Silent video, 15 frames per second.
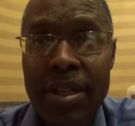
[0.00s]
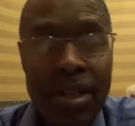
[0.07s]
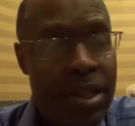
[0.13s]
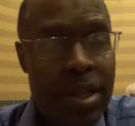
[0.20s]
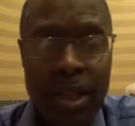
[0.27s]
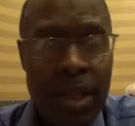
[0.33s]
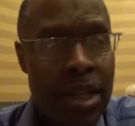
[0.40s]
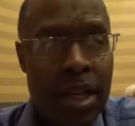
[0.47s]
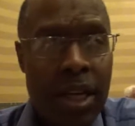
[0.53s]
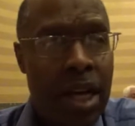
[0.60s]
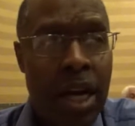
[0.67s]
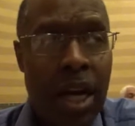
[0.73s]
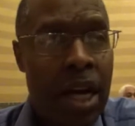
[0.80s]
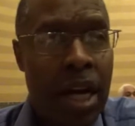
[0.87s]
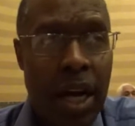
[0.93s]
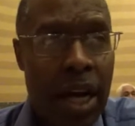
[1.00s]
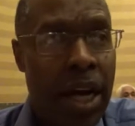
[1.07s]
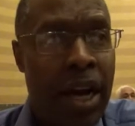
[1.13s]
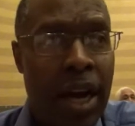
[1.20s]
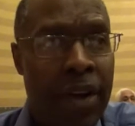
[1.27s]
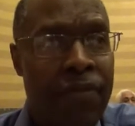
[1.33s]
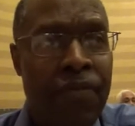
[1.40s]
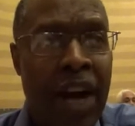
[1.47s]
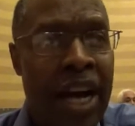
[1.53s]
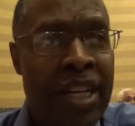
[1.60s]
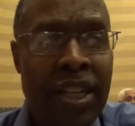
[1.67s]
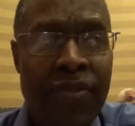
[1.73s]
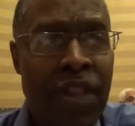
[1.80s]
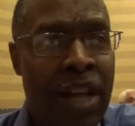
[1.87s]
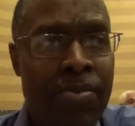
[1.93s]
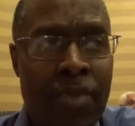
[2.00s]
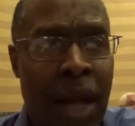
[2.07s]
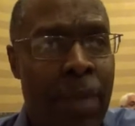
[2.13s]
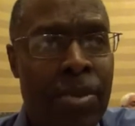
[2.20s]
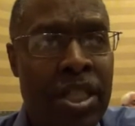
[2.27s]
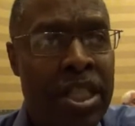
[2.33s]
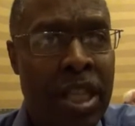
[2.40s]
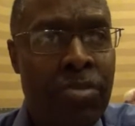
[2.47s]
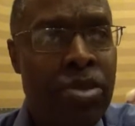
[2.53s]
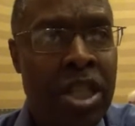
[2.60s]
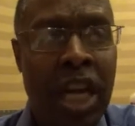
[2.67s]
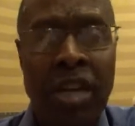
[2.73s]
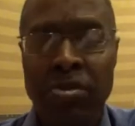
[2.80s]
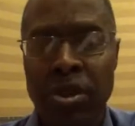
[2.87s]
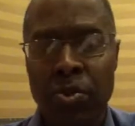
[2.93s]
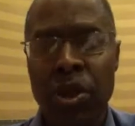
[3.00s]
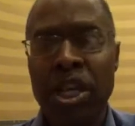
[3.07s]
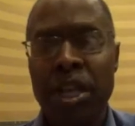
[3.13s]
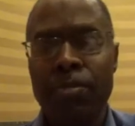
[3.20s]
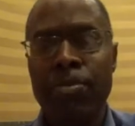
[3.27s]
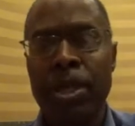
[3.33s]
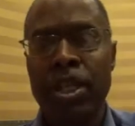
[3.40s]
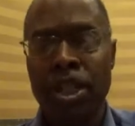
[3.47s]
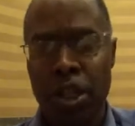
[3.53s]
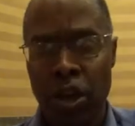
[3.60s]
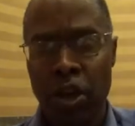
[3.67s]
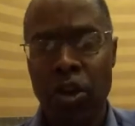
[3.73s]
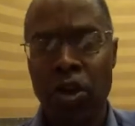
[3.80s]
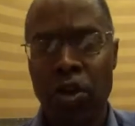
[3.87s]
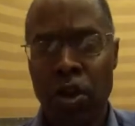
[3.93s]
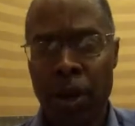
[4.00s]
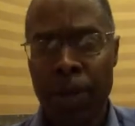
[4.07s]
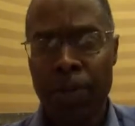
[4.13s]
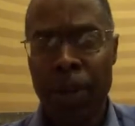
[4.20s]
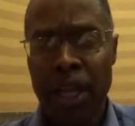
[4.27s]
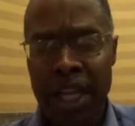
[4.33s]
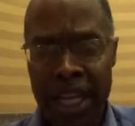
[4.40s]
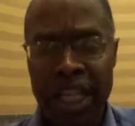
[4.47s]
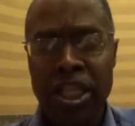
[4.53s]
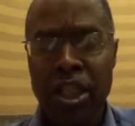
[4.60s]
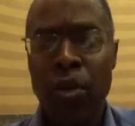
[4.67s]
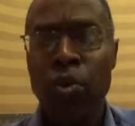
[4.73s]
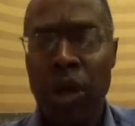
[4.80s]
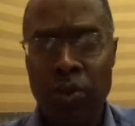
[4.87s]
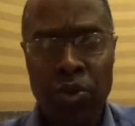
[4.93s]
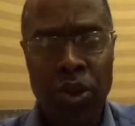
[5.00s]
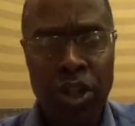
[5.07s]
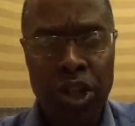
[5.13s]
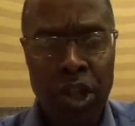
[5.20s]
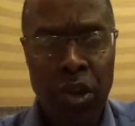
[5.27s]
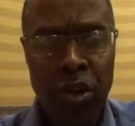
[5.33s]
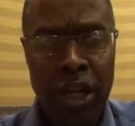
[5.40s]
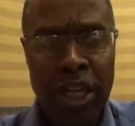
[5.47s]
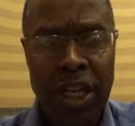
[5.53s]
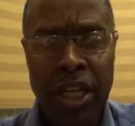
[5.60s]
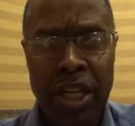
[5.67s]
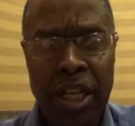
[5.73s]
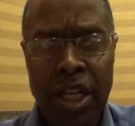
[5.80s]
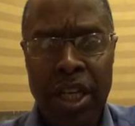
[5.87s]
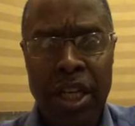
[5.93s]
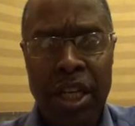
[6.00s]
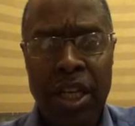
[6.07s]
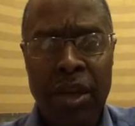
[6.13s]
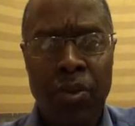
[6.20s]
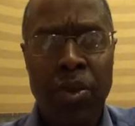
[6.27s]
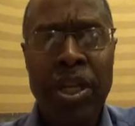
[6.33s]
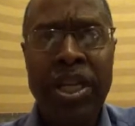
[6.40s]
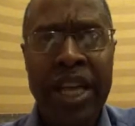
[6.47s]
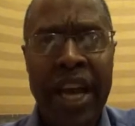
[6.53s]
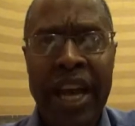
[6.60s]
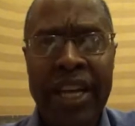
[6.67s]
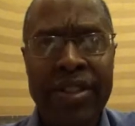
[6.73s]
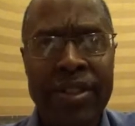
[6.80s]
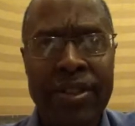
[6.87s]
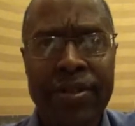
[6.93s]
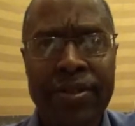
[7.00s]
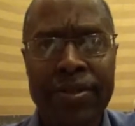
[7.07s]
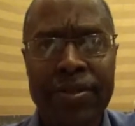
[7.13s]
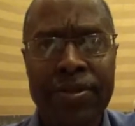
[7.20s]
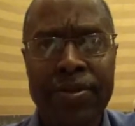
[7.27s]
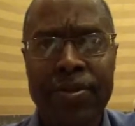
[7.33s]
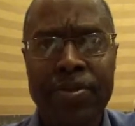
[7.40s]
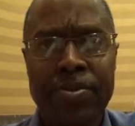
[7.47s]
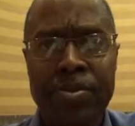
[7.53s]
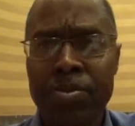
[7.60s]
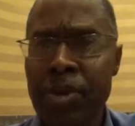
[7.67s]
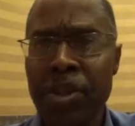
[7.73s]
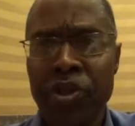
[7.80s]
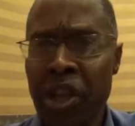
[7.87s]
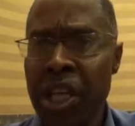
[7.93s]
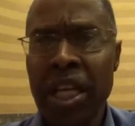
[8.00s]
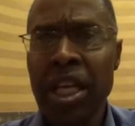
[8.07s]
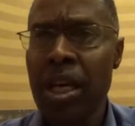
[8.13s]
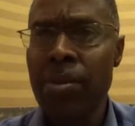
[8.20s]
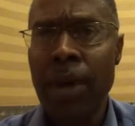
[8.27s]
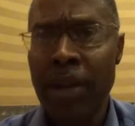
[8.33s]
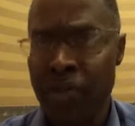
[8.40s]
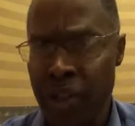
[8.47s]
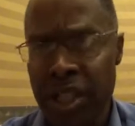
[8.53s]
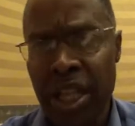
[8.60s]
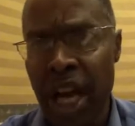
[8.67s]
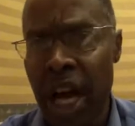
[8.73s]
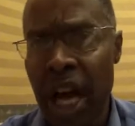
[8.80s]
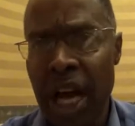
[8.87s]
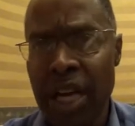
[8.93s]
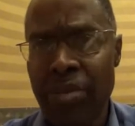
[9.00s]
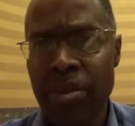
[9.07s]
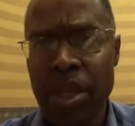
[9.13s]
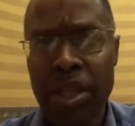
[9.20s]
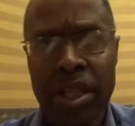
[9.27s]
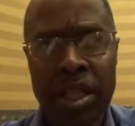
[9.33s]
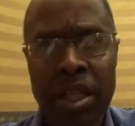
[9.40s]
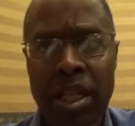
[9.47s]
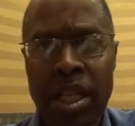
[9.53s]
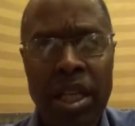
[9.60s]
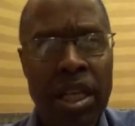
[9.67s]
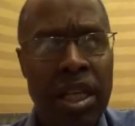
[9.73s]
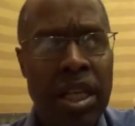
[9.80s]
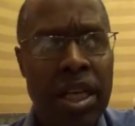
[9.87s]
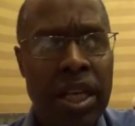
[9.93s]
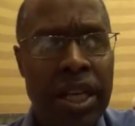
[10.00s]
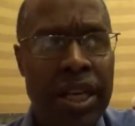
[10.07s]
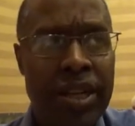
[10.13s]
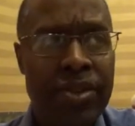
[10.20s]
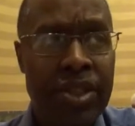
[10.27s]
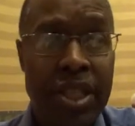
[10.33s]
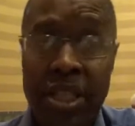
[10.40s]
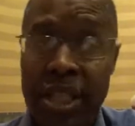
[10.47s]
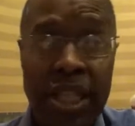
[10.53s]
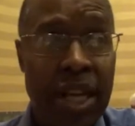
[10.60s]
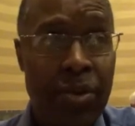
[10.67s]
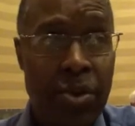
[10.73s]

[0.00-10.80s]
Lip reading: A fight of that. I mean, sometimes we can be so into what we're doing, we can't be thinking about the time and this and